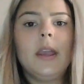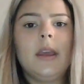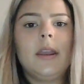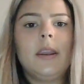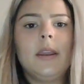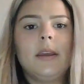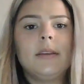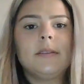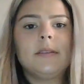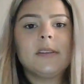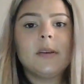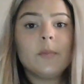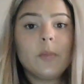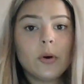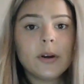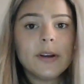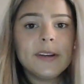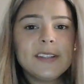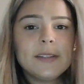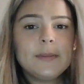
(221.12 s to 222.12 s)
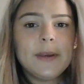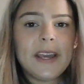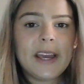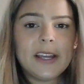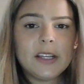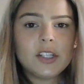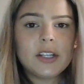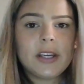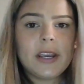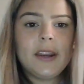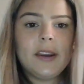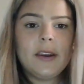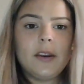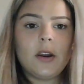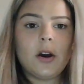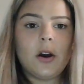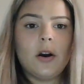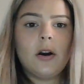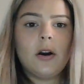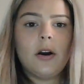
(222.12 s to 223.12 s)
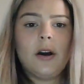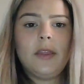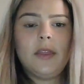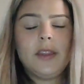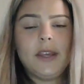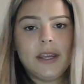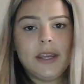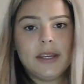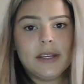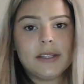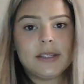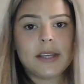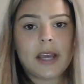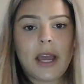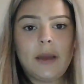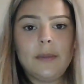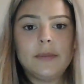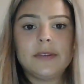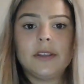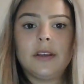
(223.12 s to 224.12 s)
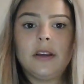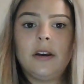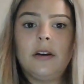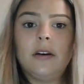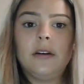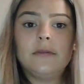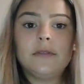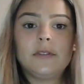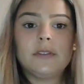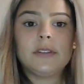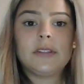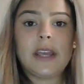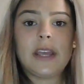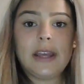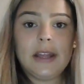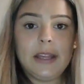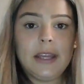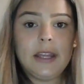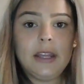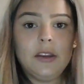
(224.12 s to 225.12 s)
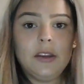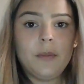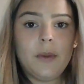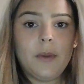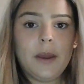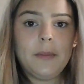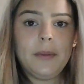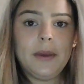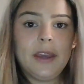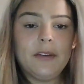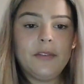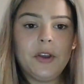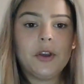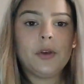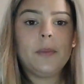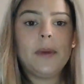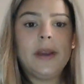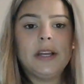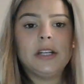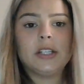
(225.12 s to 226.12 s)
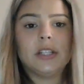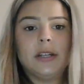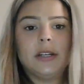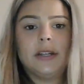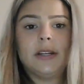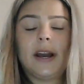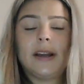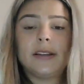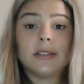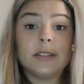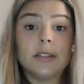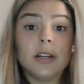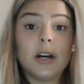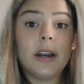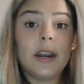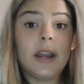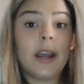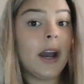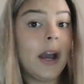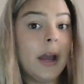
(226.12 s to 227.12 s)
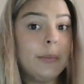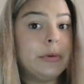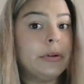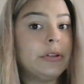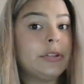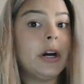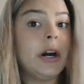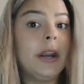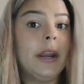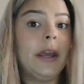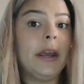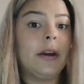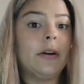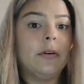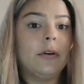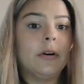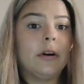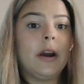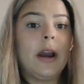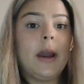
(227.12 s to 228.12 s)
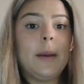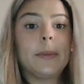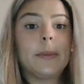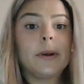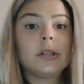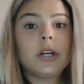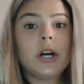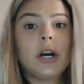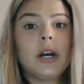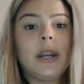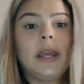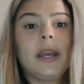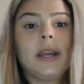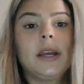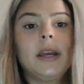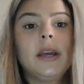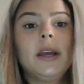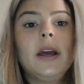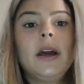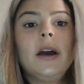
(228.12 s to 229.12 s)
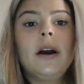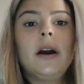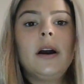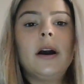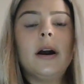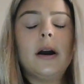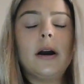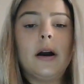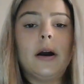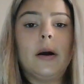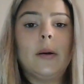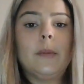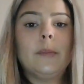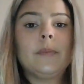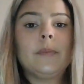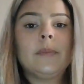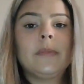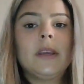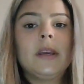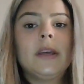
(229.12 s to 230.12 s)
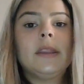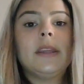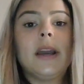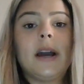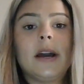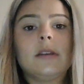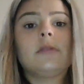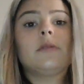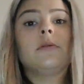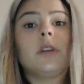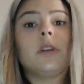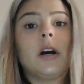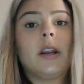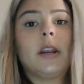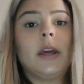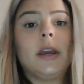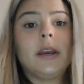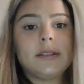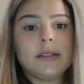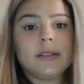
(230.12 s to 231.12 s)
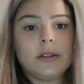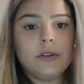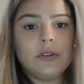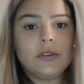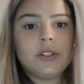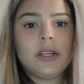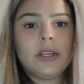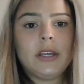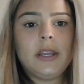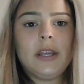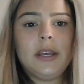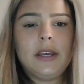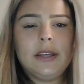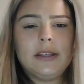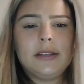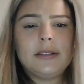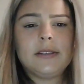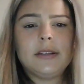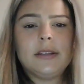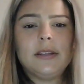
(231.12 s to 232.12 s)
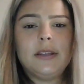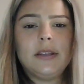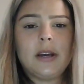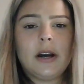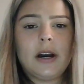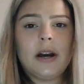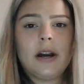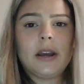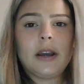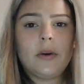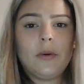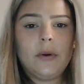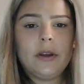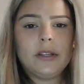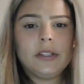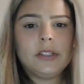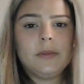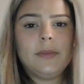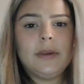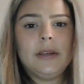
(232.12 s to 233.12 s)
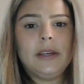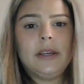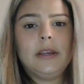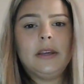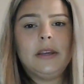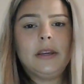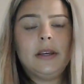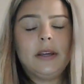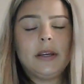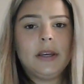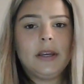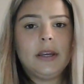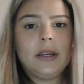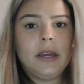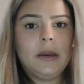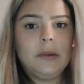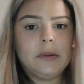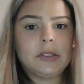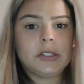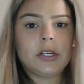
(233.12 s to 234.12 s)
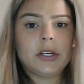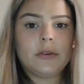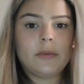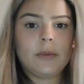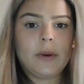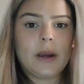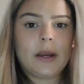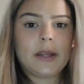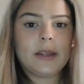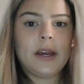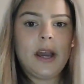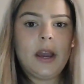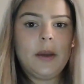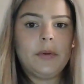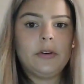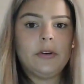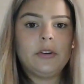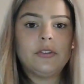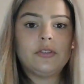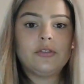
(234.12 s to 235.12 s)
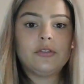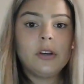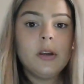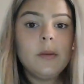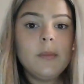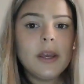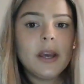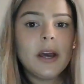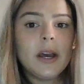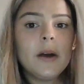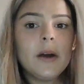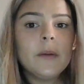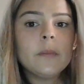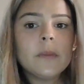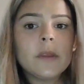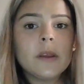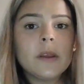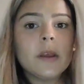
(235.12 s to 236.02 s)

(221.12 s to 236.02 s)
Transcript: It is important to be educated on the types of saline you might be giving your patient: isotonic, hypotonic, or hypertonic. The isotonic solution is not going to be able to correct the hyponatremia,